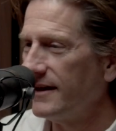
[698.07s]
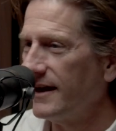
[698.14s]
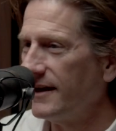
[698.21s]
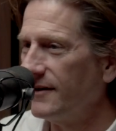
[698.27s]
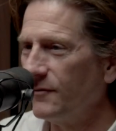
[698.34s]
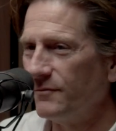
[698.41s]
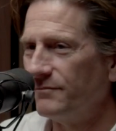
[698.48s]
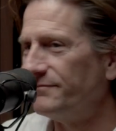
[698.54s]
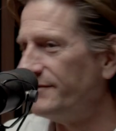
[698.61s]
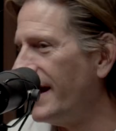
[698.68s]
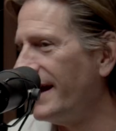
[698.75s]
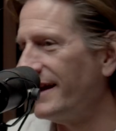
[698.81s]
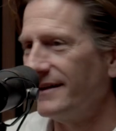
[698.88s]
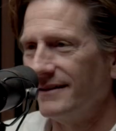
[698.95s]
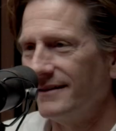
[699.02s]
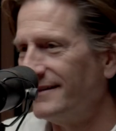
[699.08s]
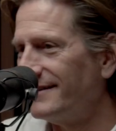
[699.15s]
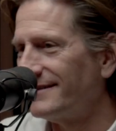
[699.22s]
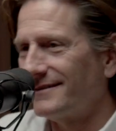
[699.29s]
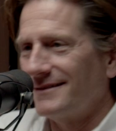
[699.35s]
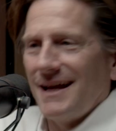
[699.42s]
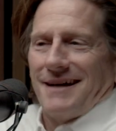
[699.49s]
and and
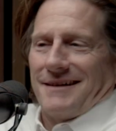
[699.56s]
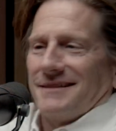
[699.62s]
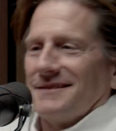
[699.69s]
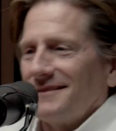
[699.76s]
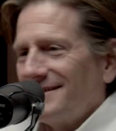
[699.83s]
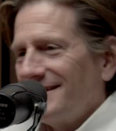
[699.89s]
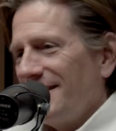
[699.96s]
yeah, just